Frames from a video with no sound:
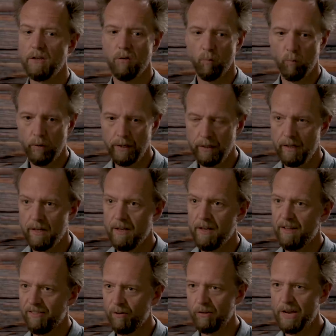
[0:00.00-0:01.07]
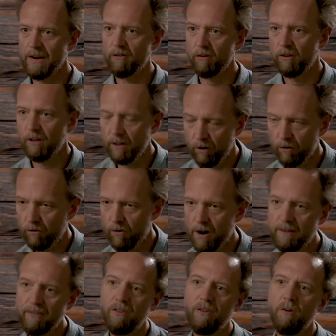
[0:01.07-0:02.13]
To really, those actors that you're
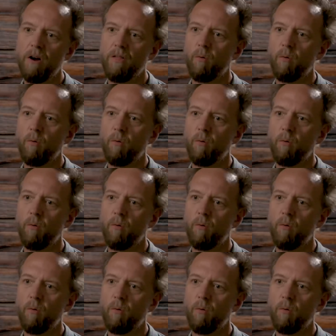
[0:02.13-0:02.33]
drawn to